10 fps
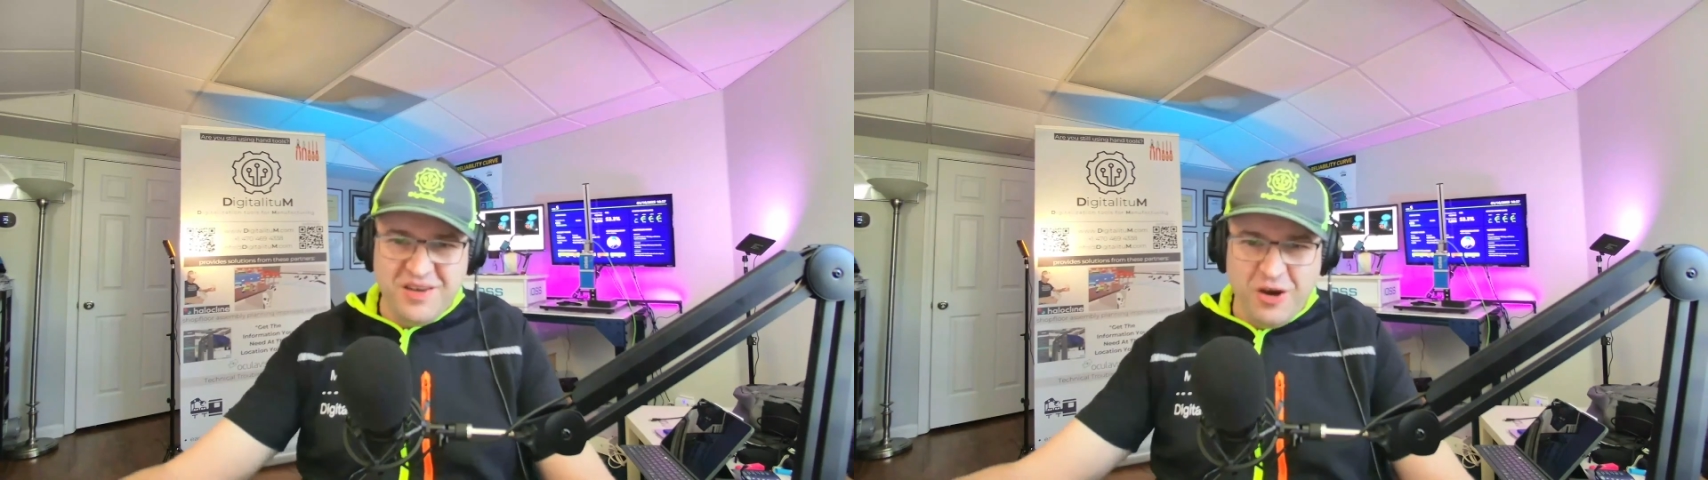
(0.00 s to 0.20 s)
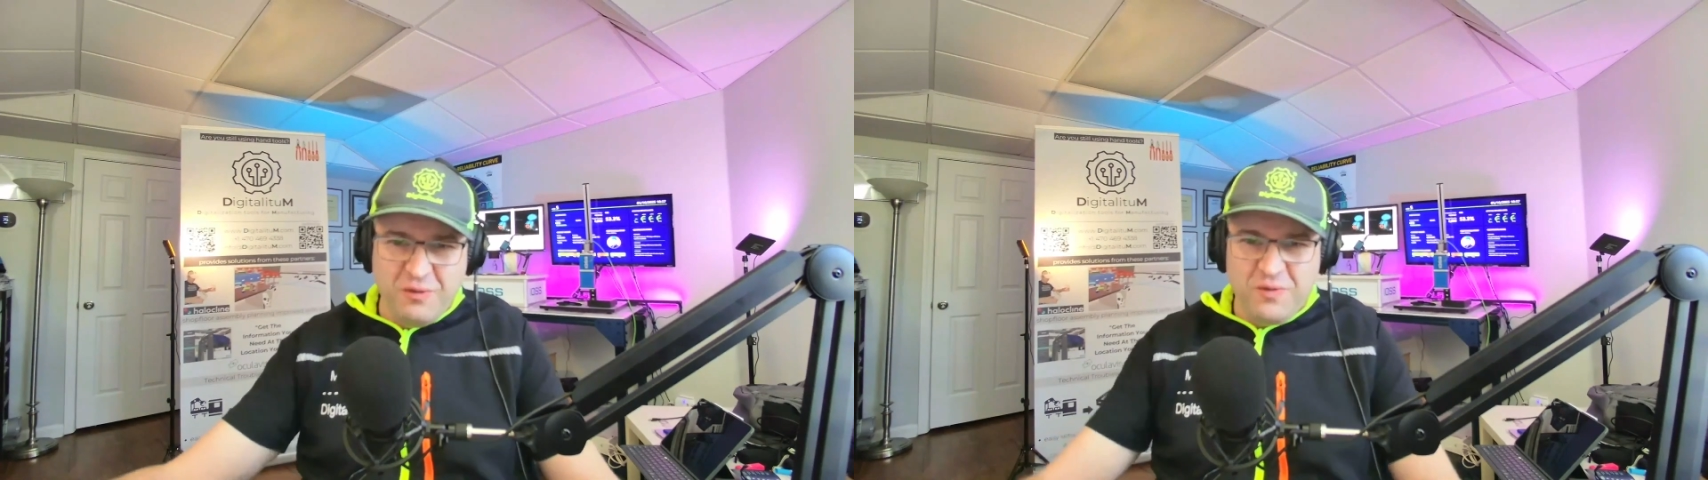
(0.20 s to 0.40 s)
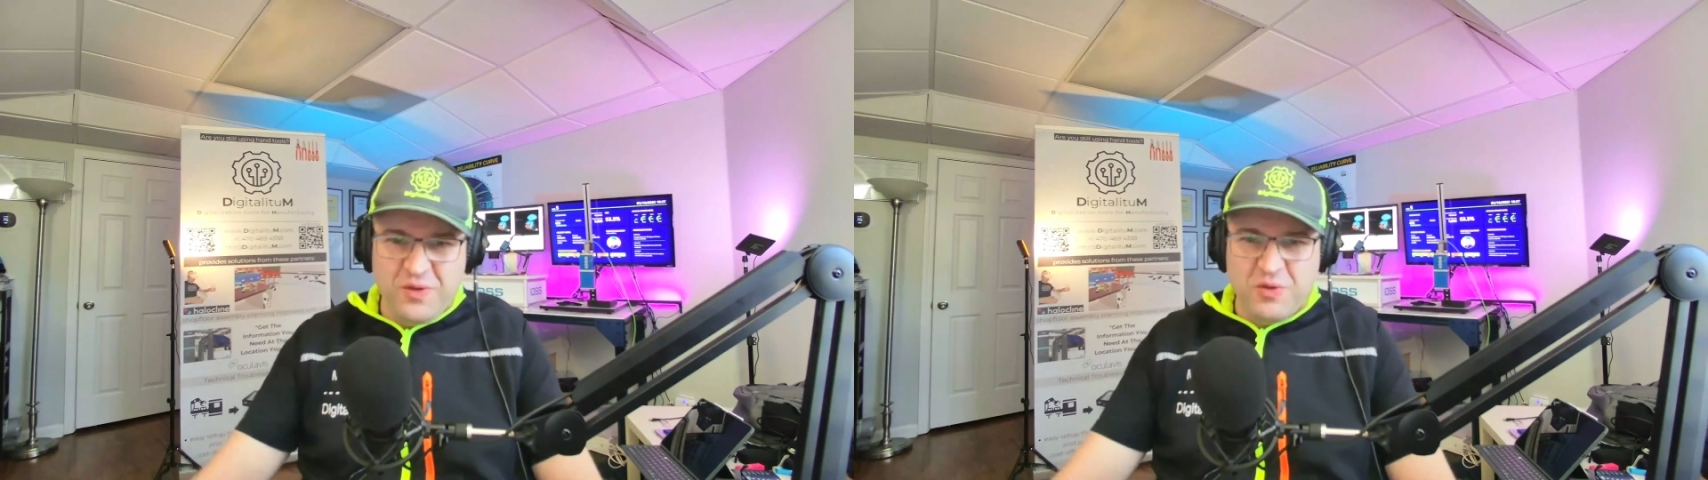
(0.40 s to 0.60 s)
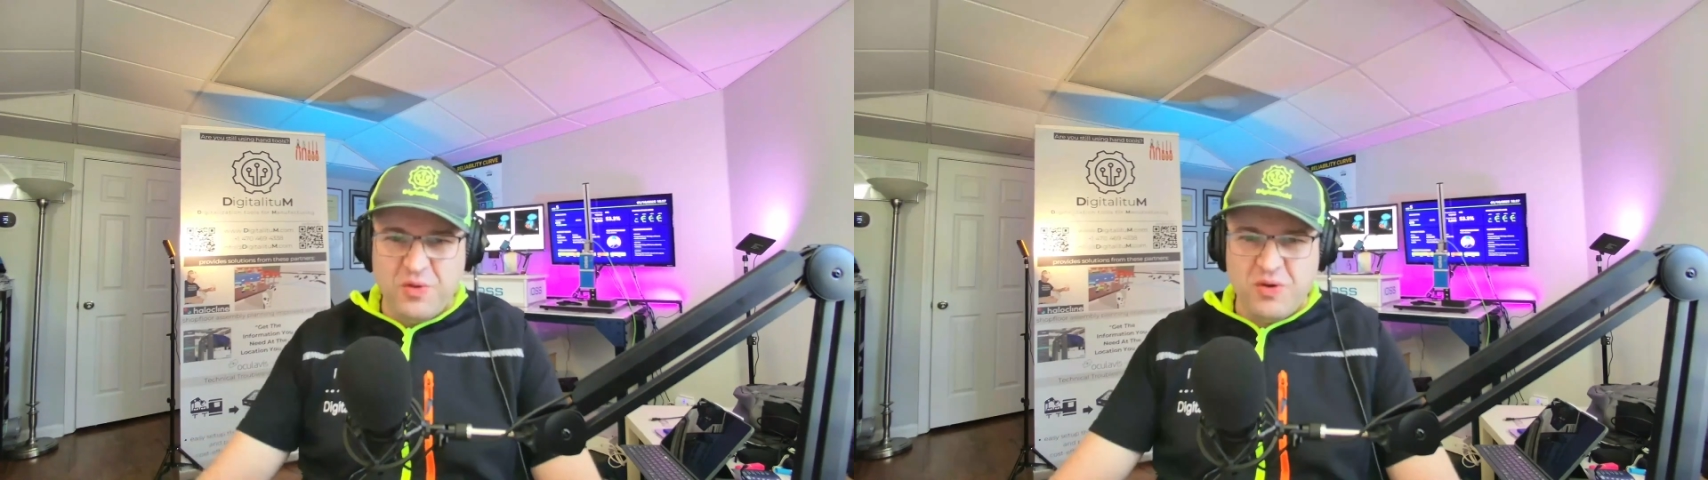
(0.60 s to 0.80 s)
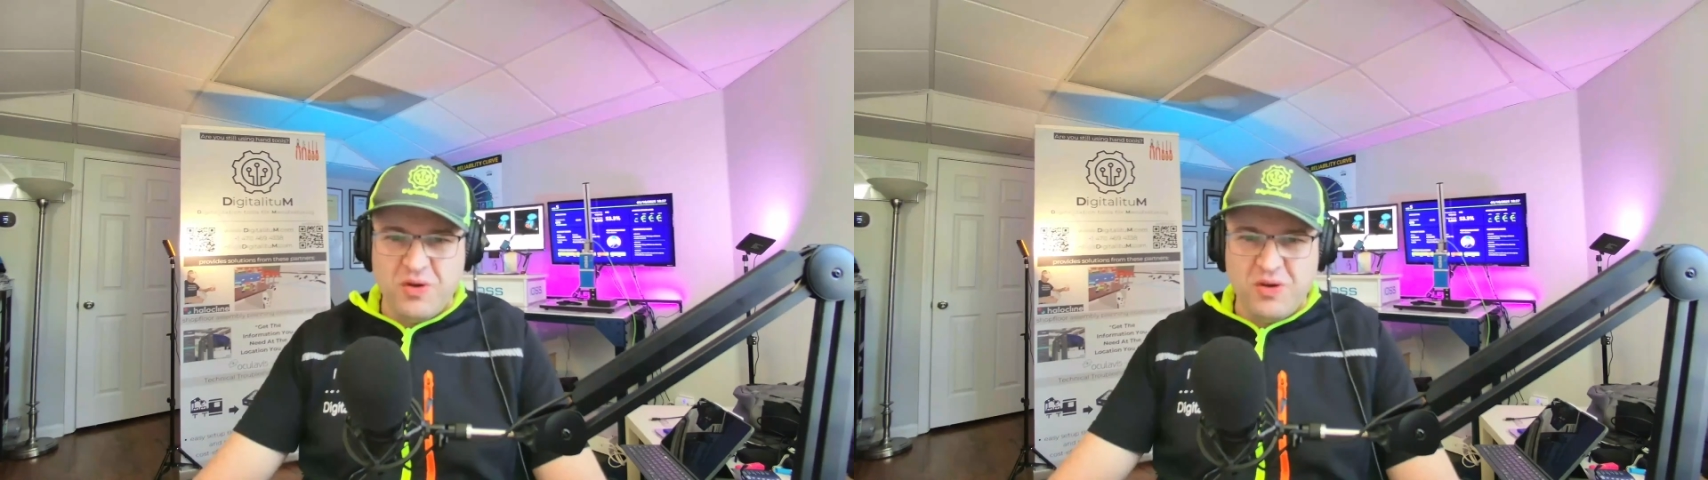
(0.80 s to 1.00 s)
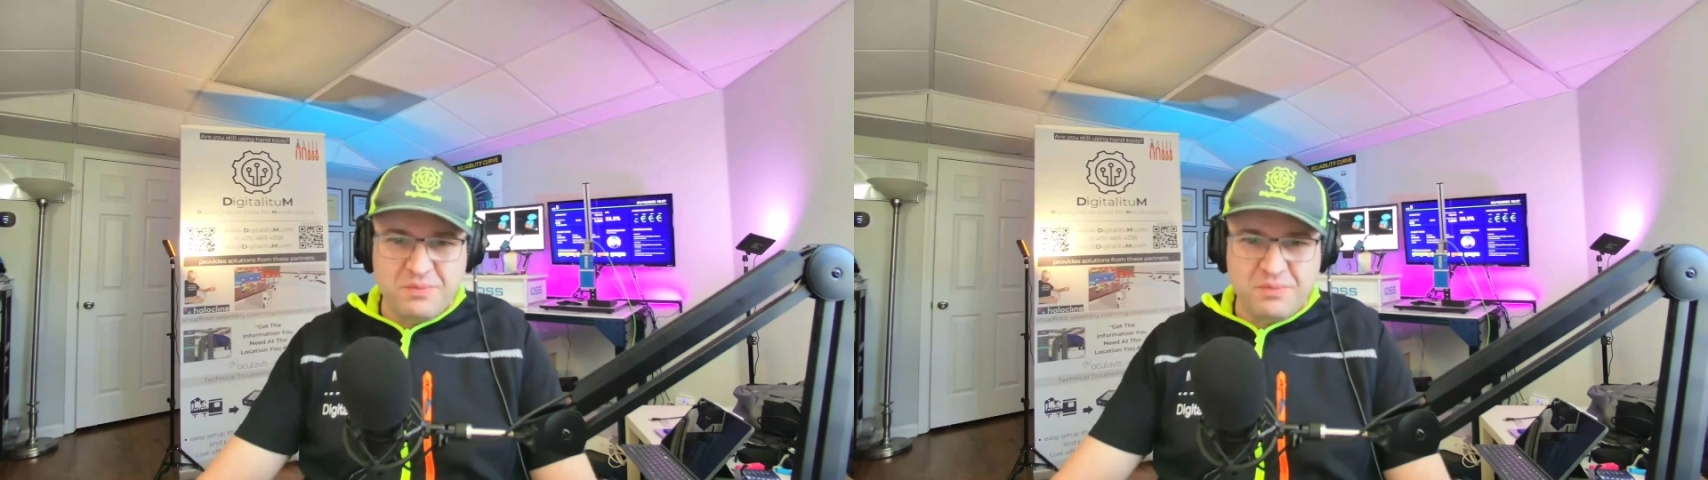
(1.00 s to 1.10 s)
of your